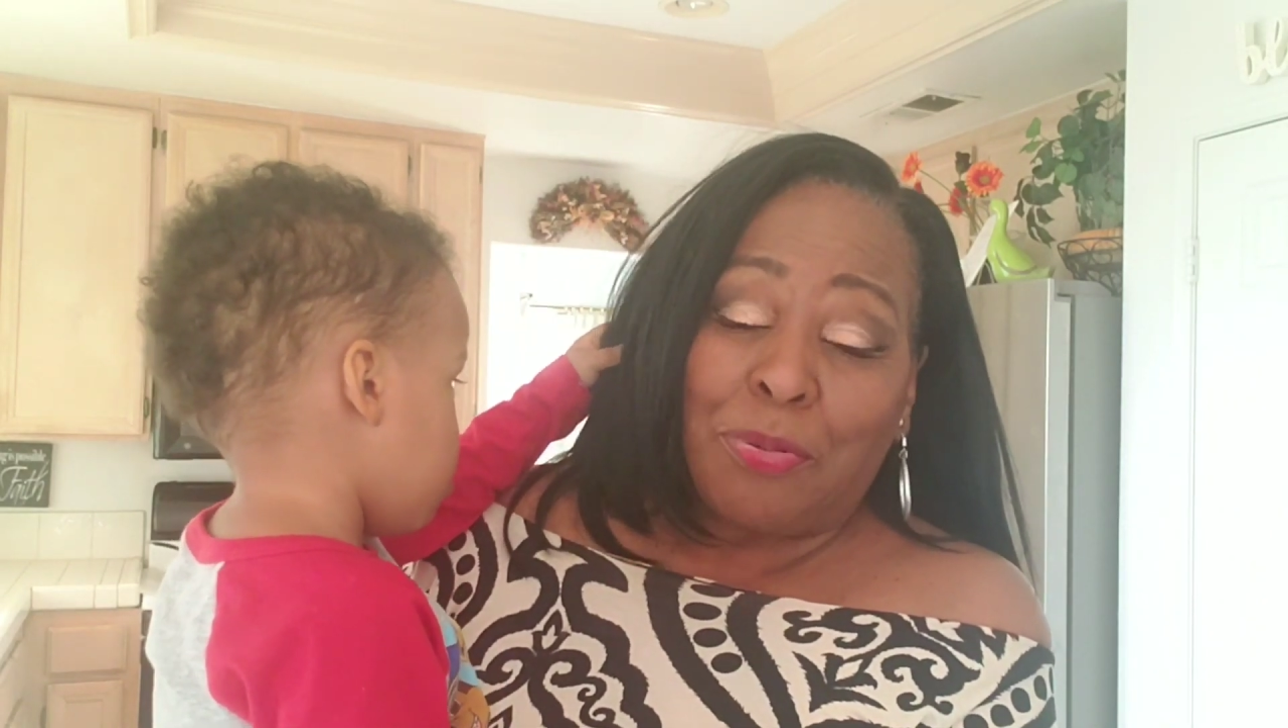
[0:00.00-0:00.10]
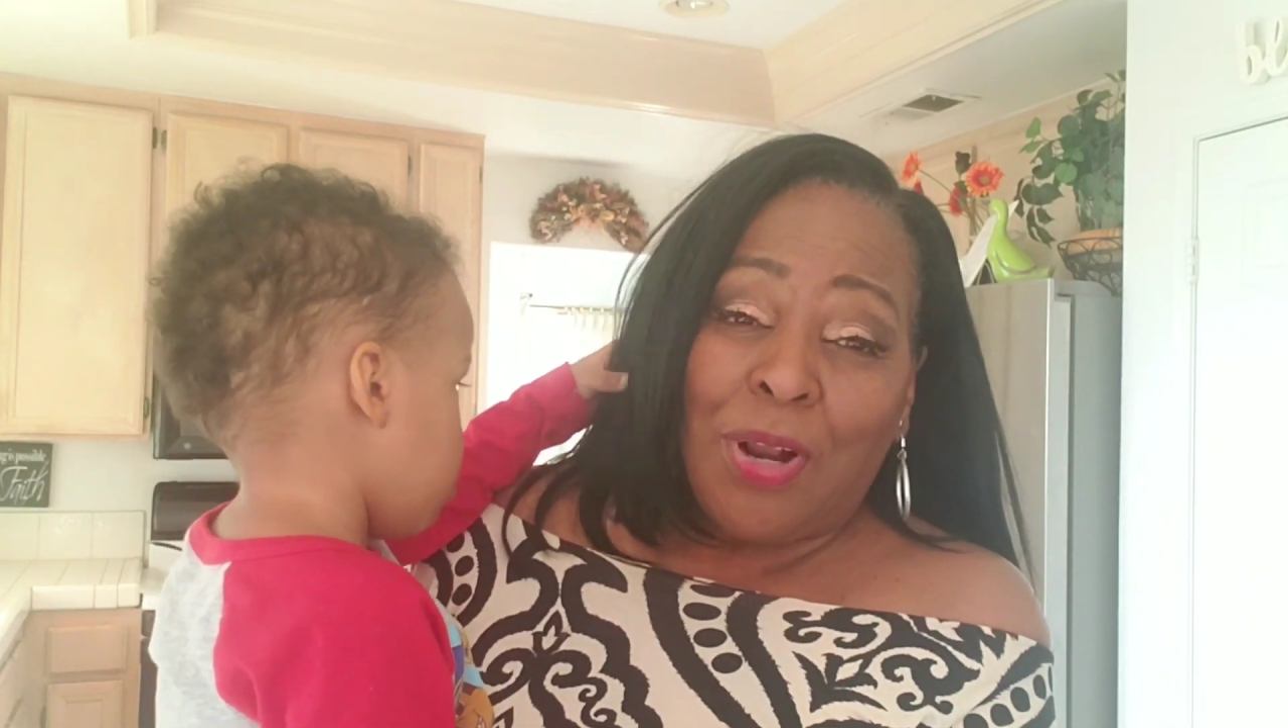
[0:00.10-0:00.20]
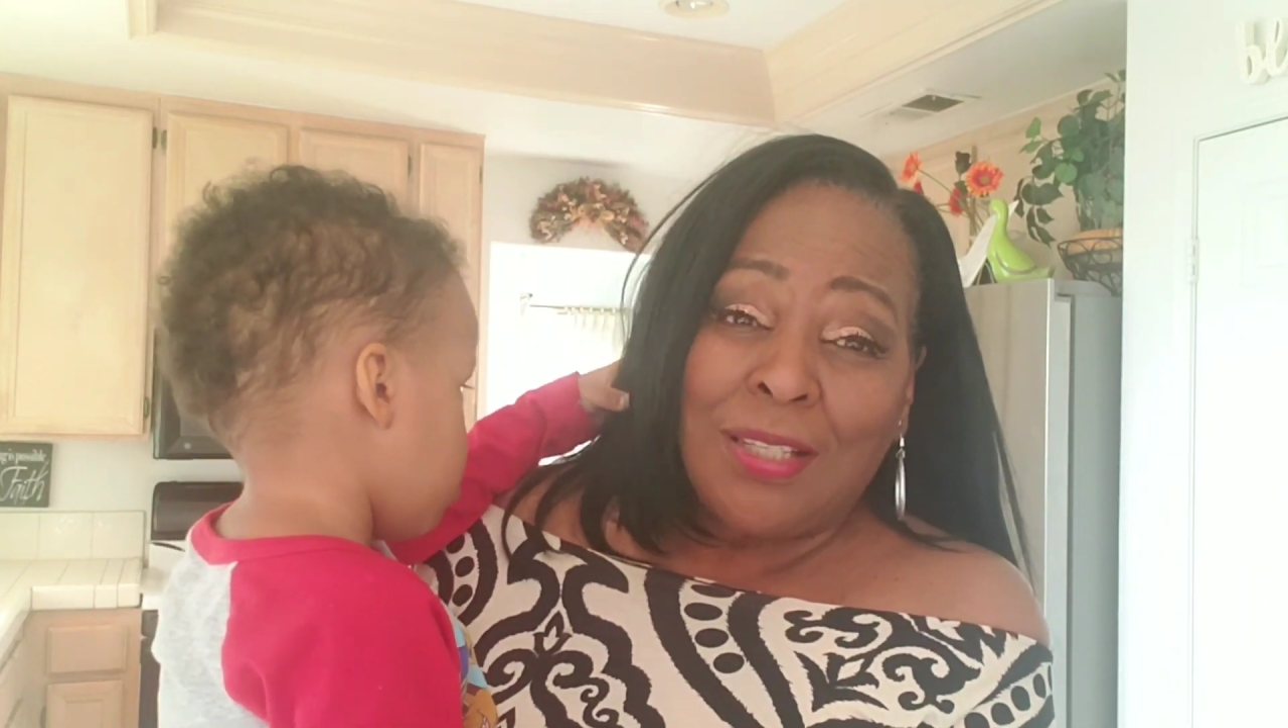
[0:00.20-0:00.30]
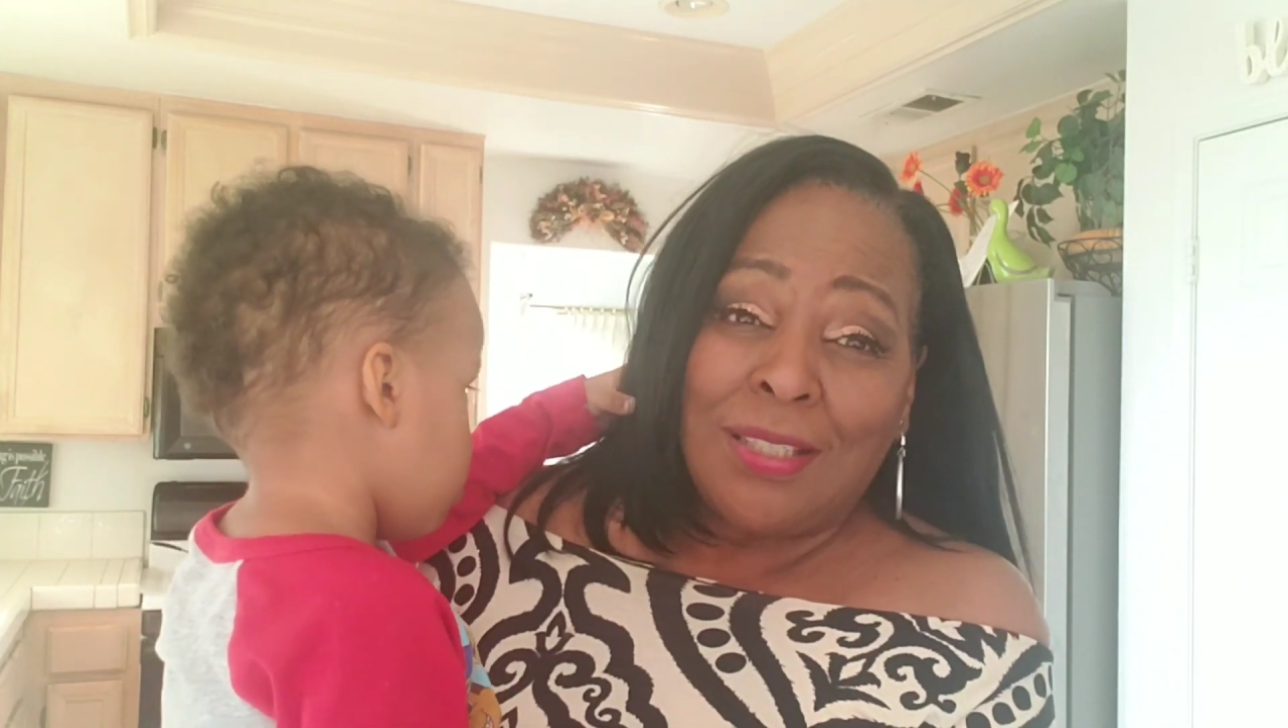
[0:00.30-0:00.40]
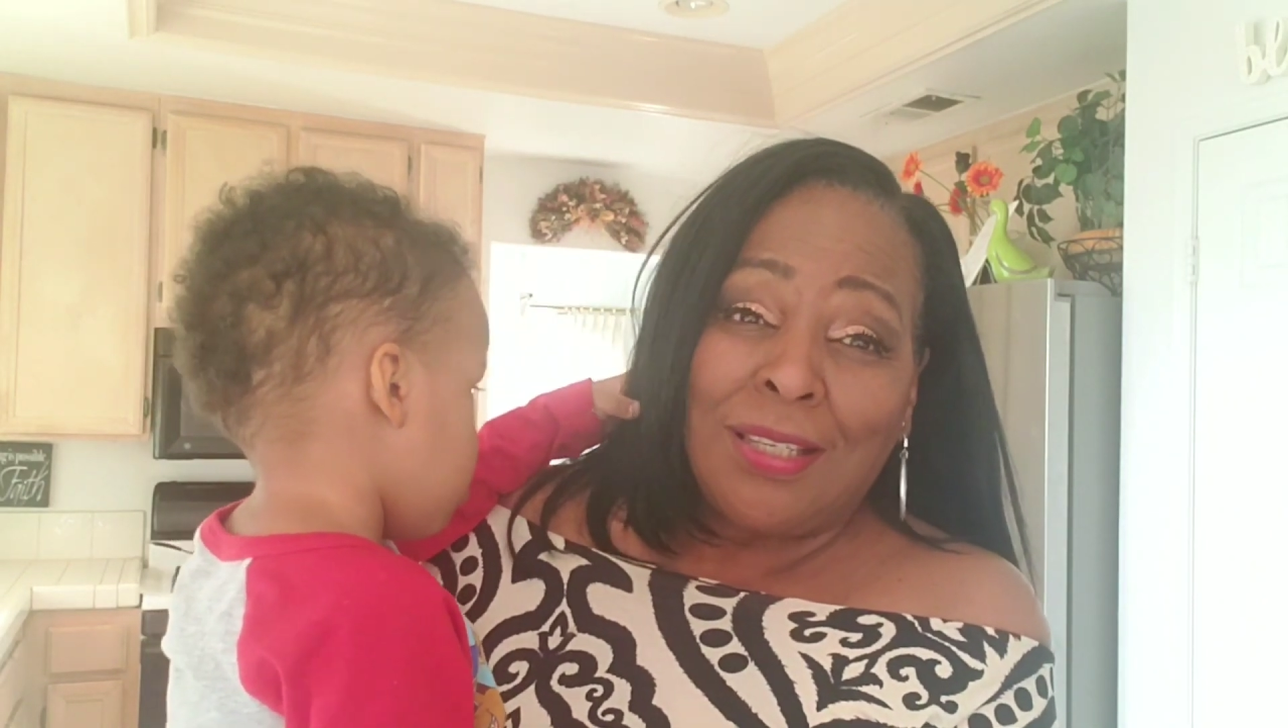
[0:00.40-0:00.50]

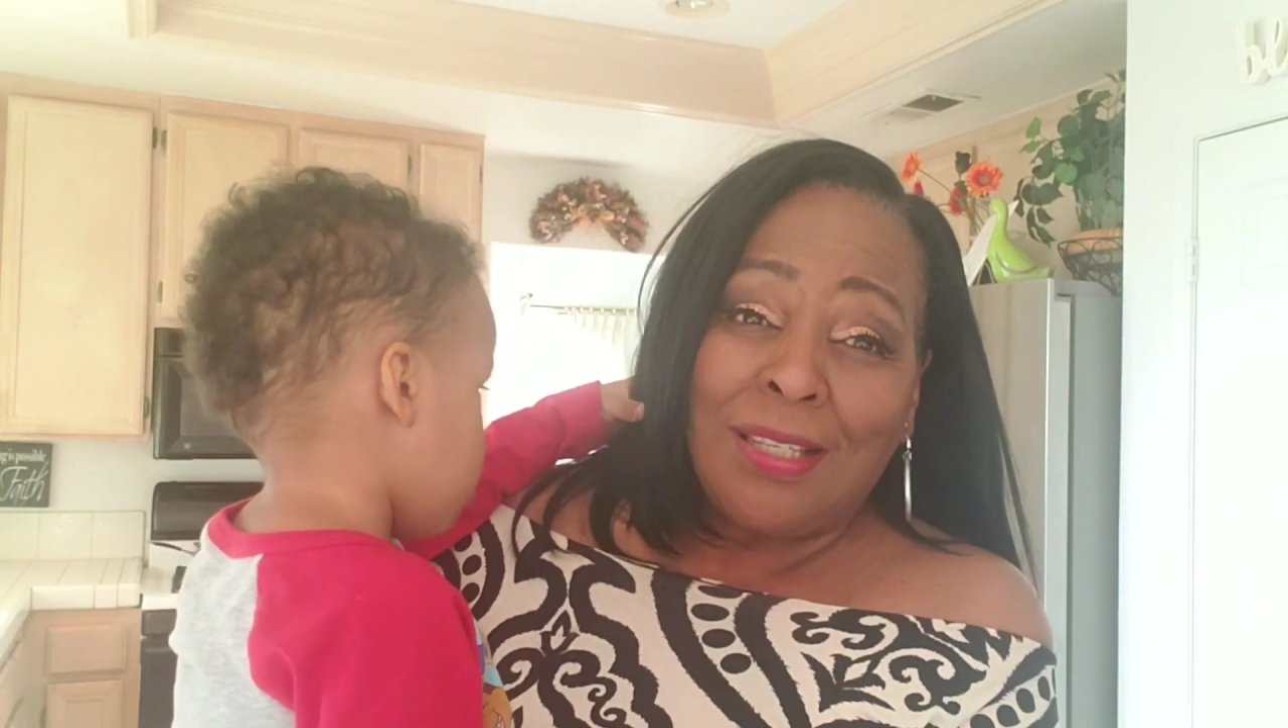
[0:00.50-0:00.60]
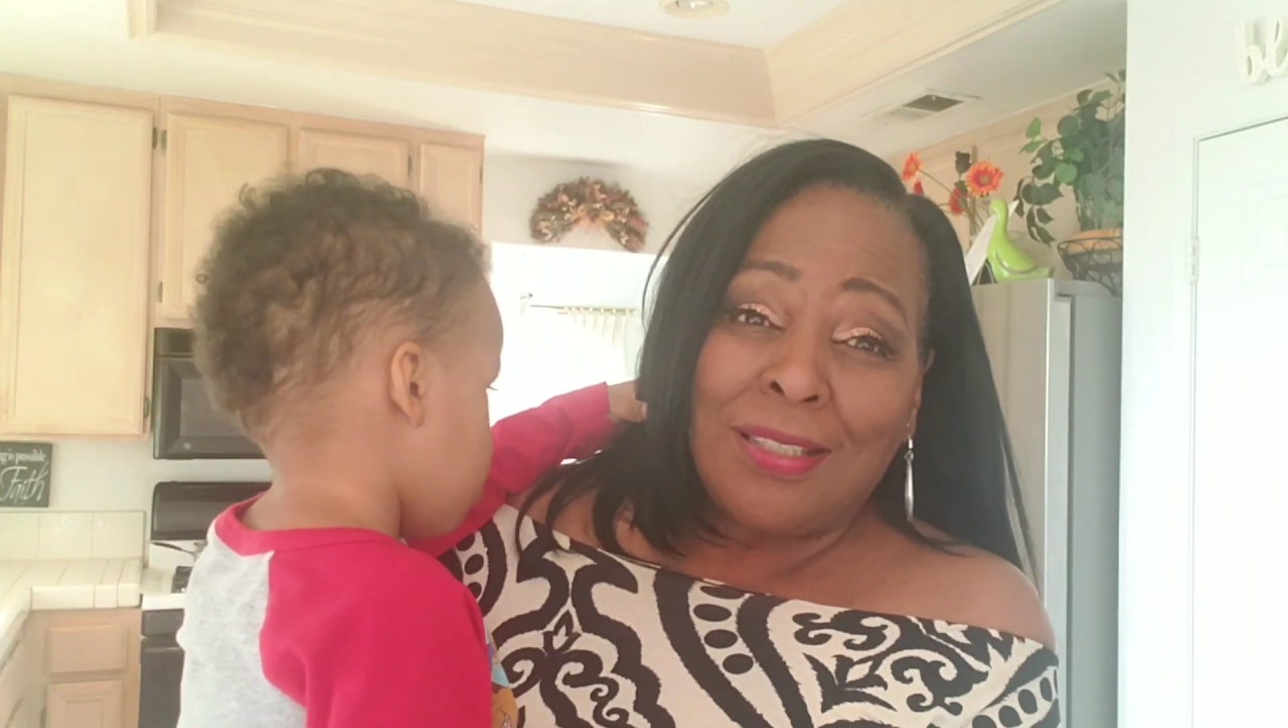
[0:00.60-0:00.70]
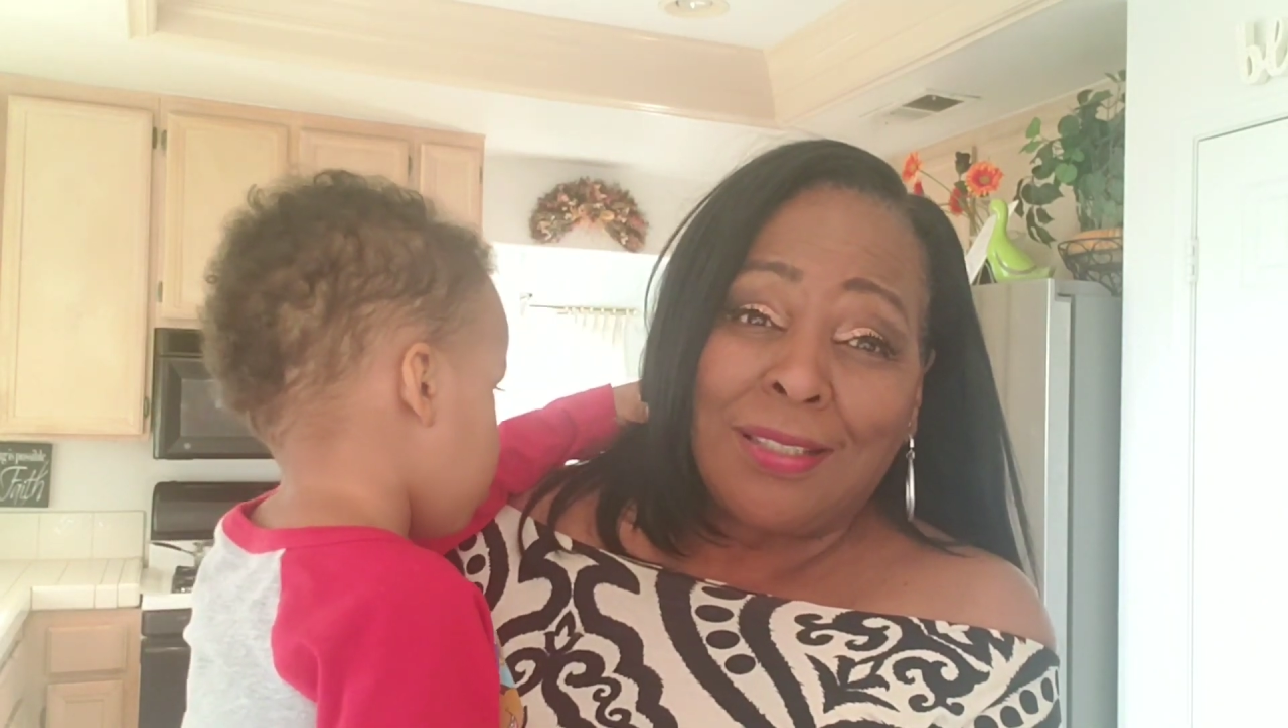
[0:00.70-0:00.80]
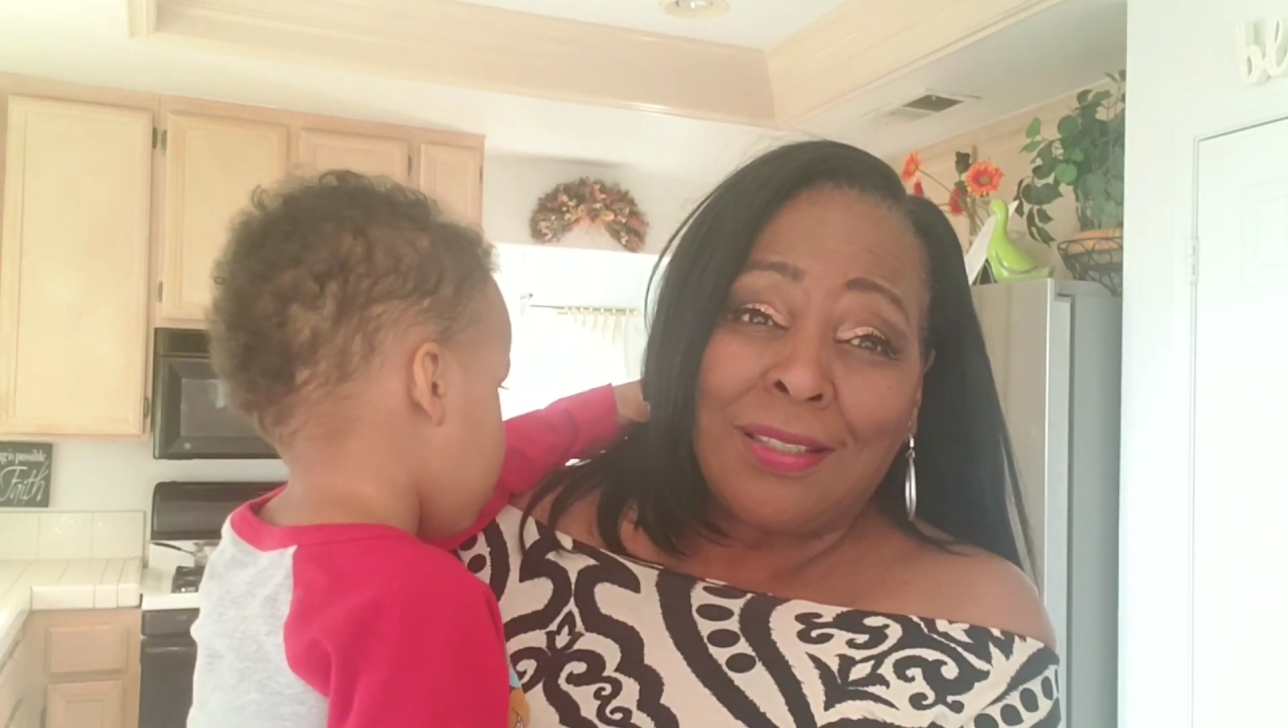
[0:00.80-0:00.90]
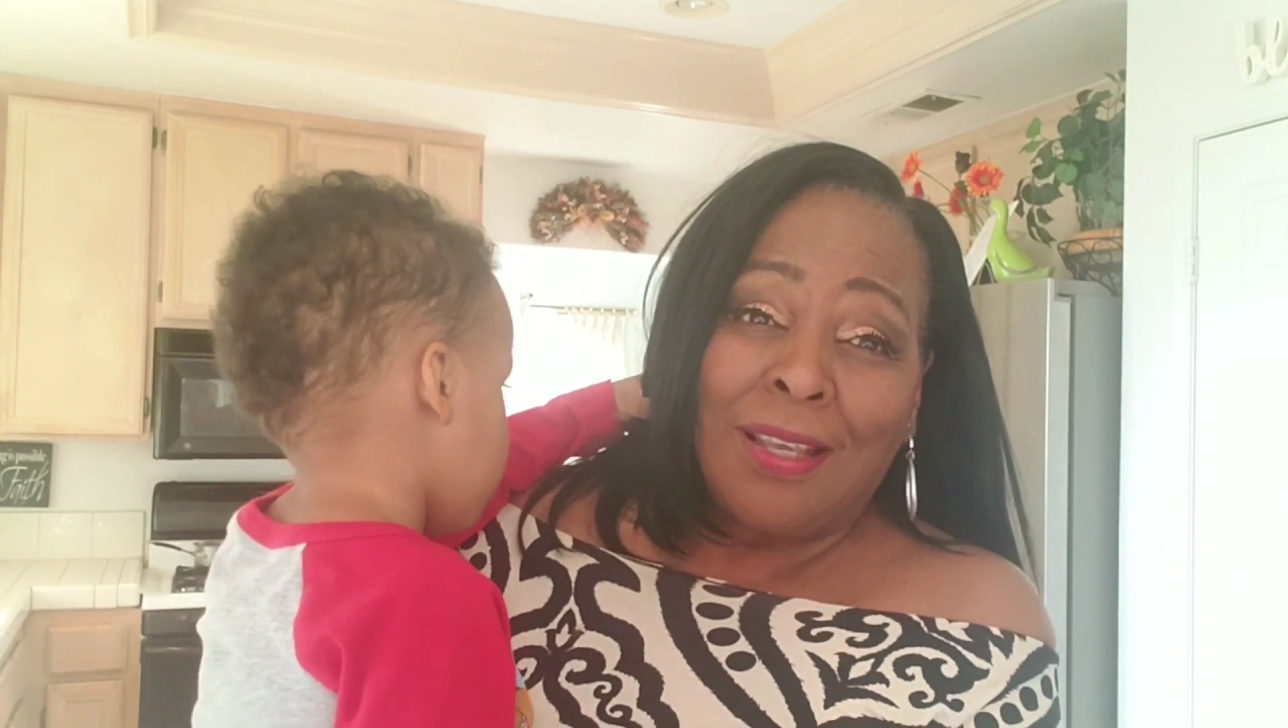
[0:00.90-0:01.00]
process,